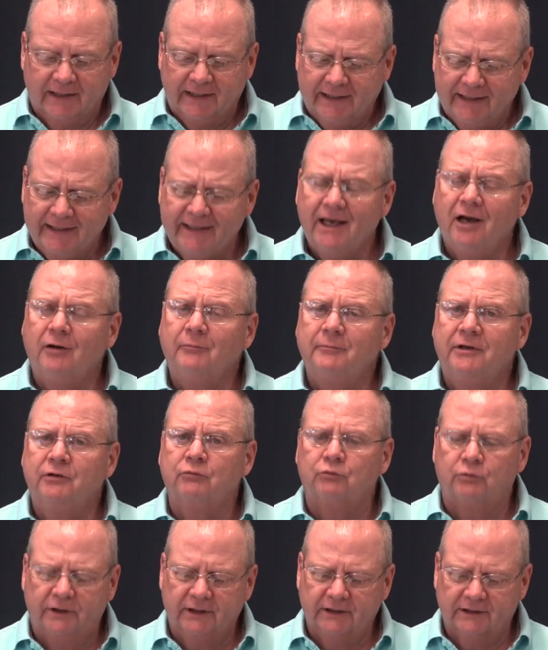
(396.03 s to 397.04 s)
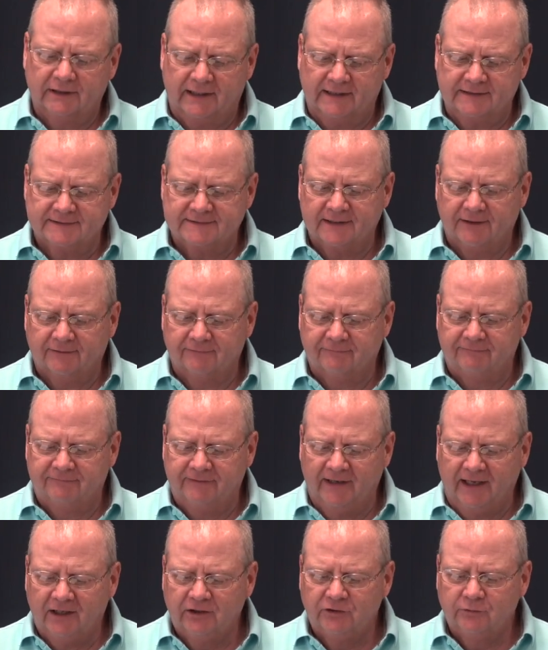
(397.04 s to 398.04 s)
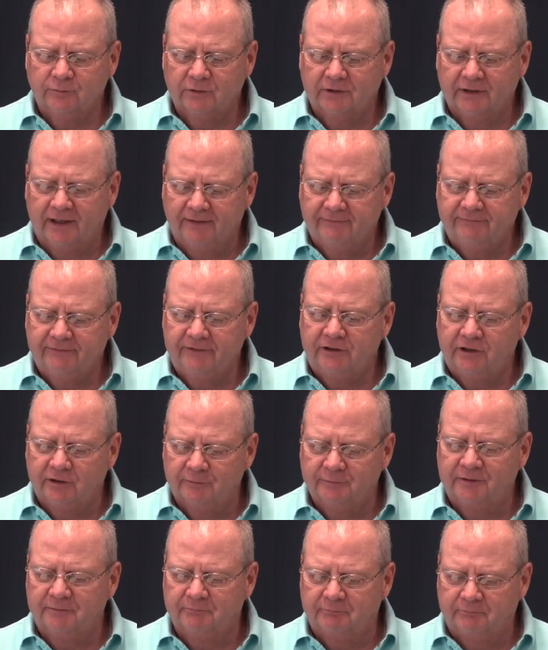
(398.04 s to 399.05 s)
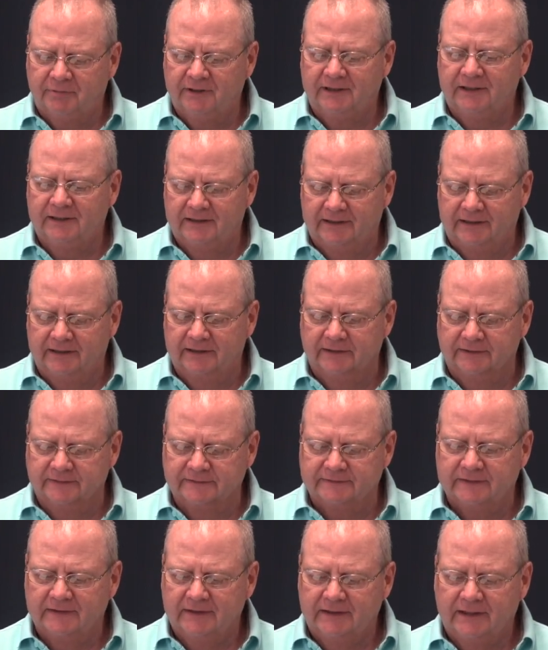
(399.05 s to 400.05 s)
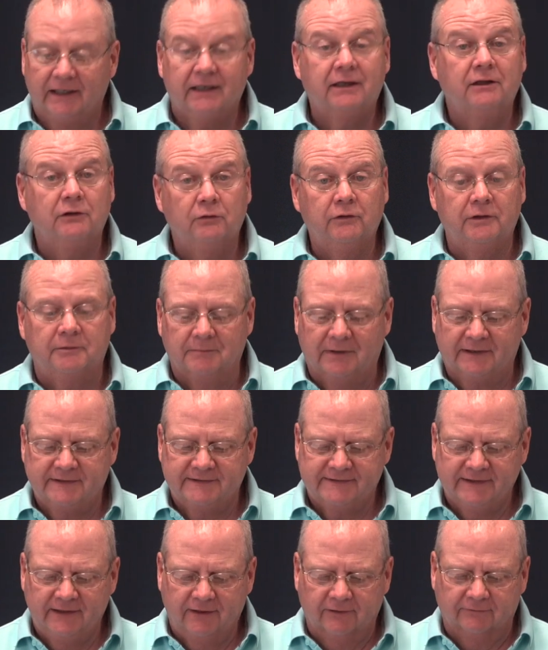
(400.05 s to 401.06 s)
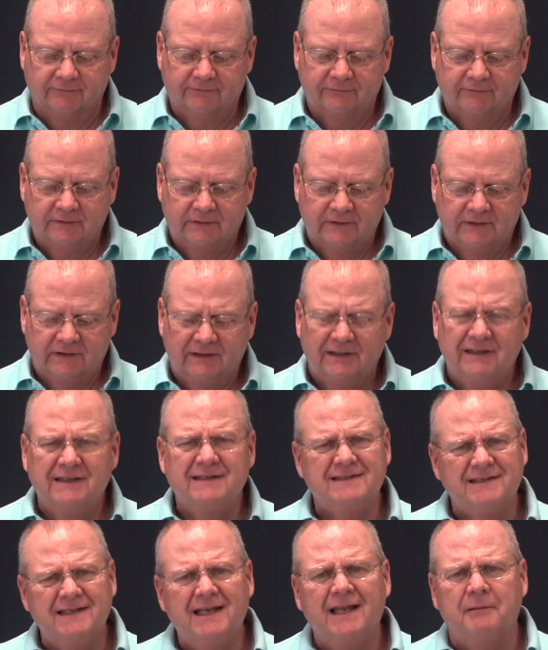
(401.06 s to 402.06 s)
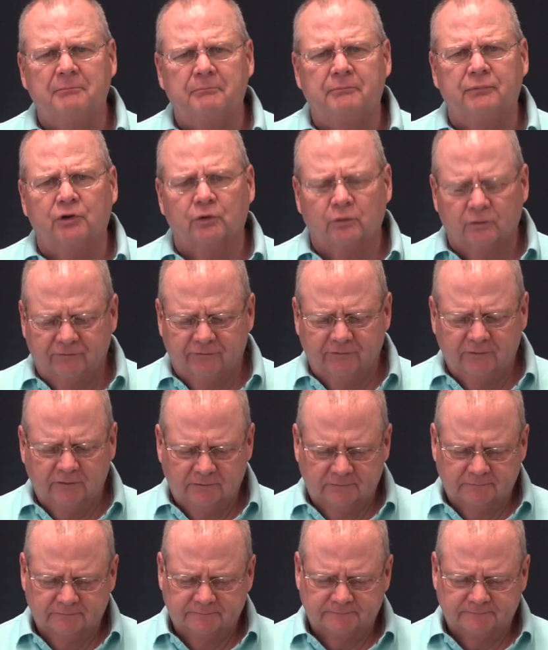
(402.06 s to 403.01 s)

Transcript: He helped me realize how valuable every human being is, including myself. Isn't that beautiful?